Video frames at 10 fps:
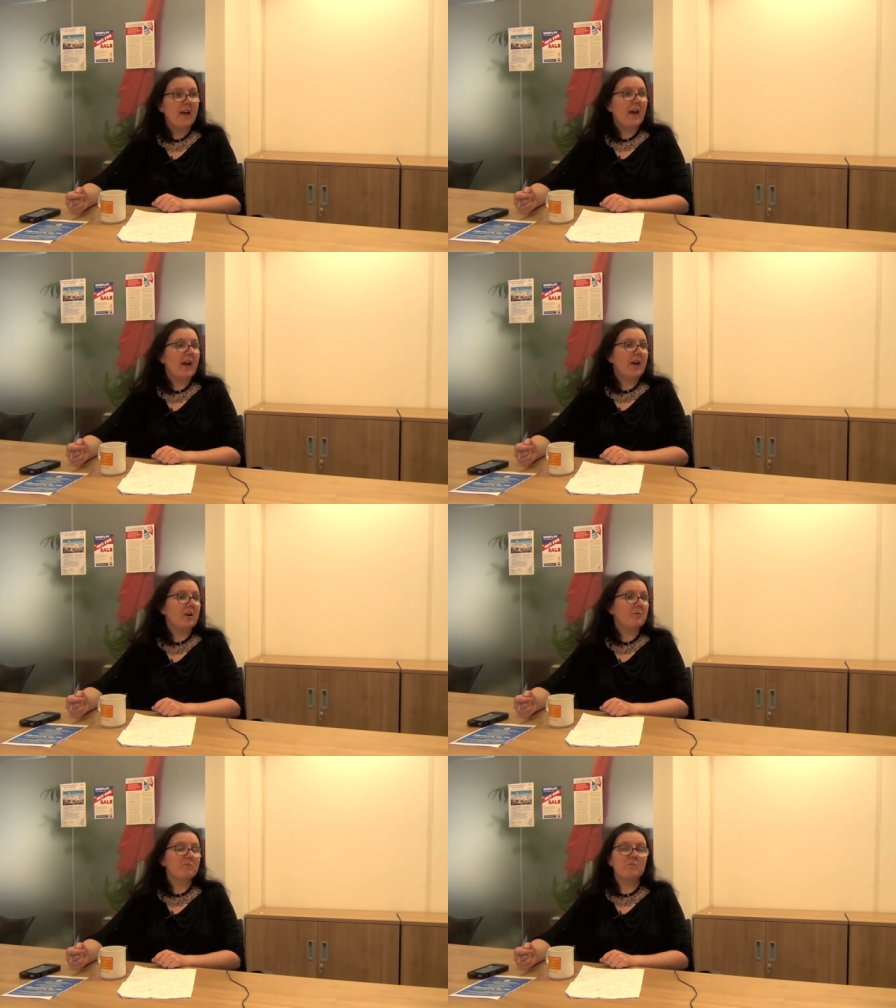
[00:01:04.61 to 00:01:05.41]

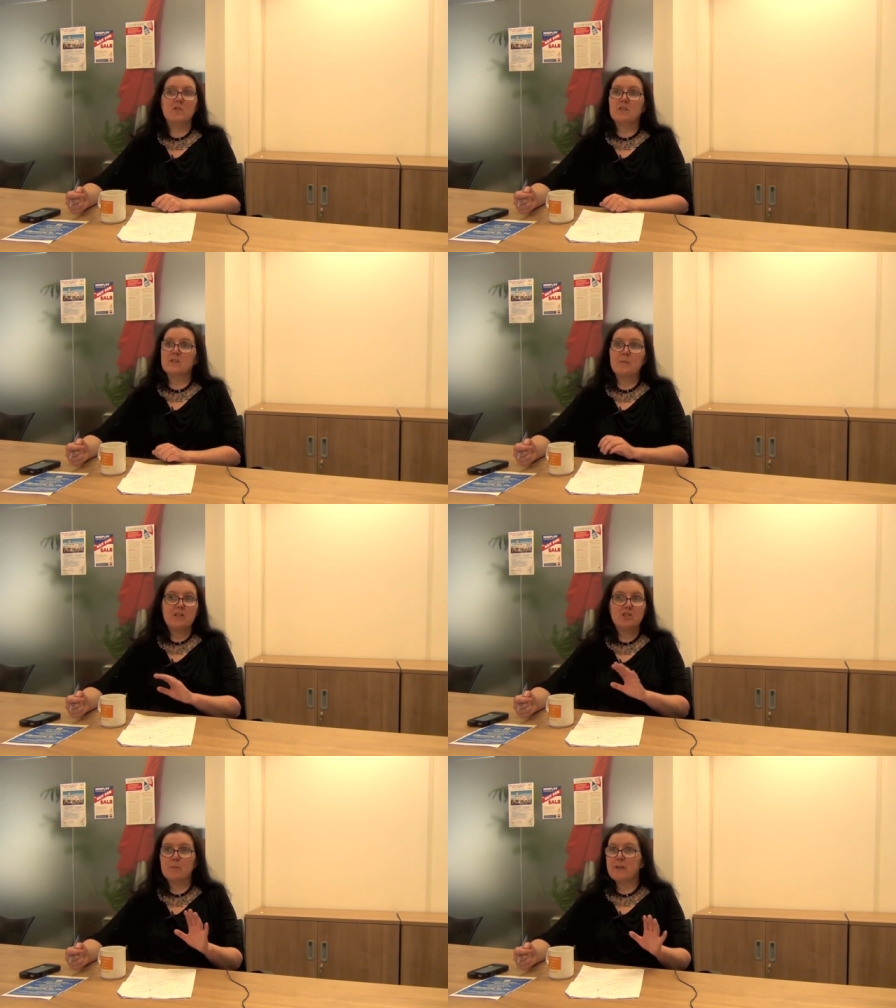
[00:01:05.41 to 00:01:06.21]
Um, this
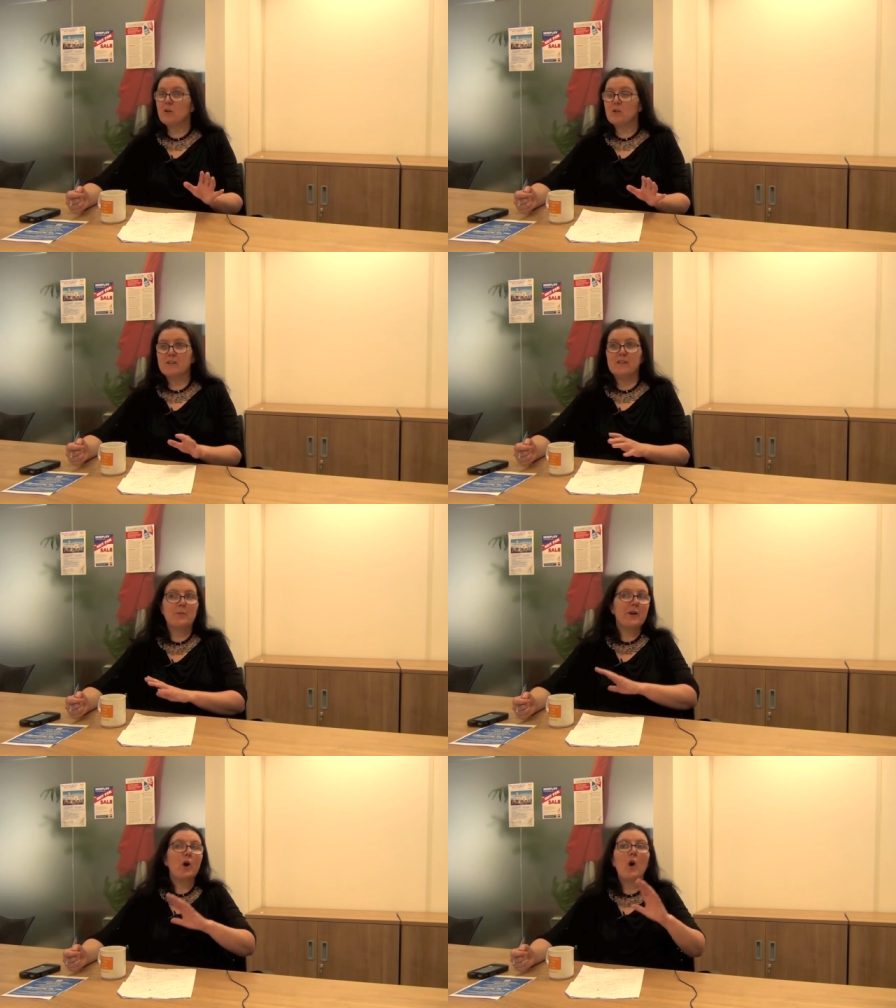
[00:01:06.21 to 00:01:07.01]
march is being organised
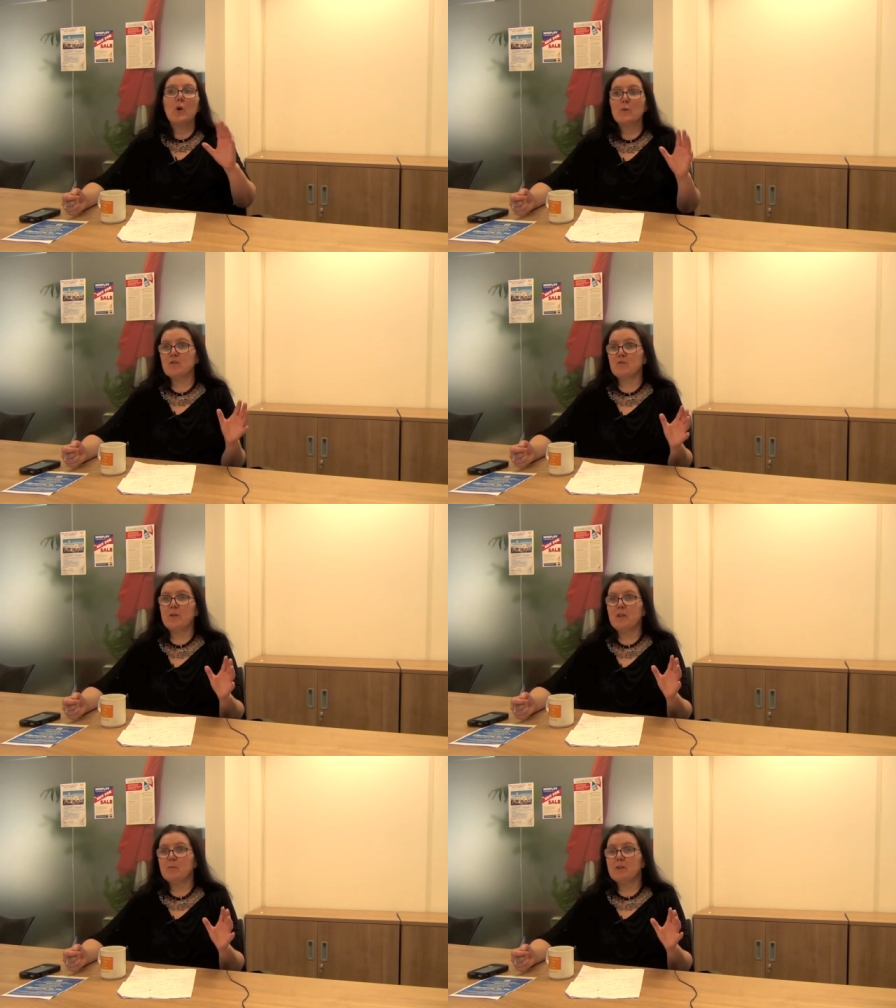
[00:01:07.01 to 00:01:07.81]
by a host of
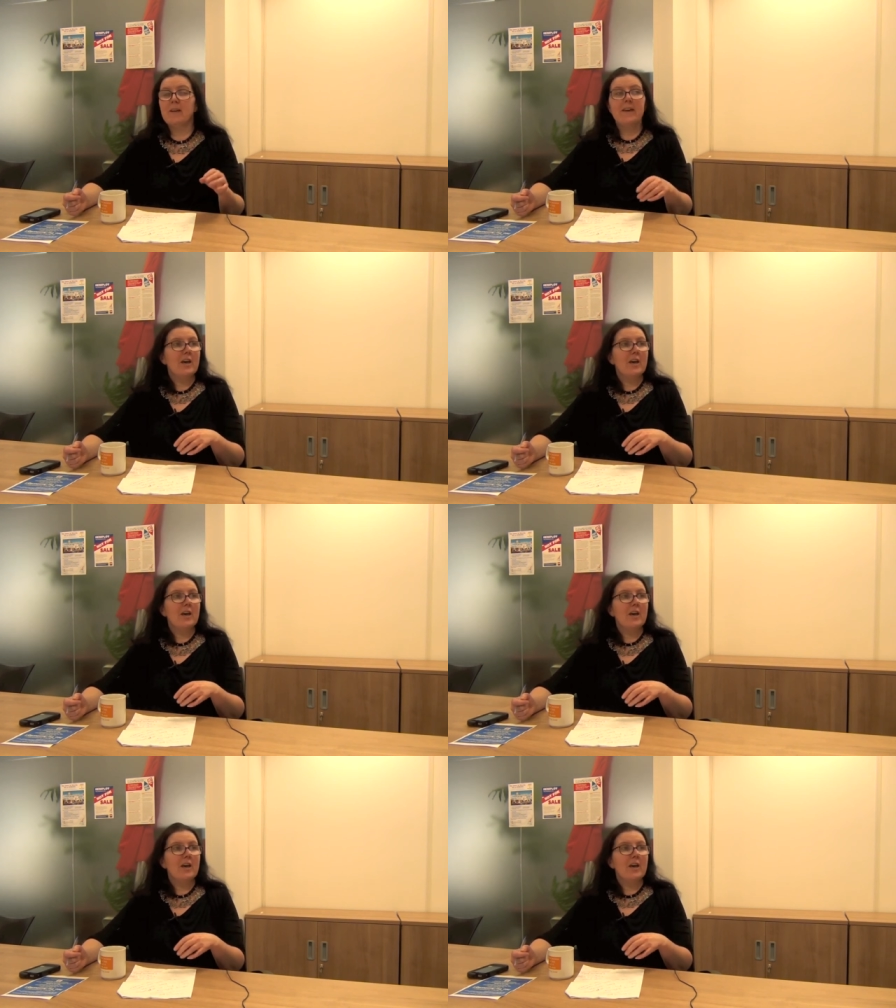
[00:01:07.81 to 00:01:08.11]
people.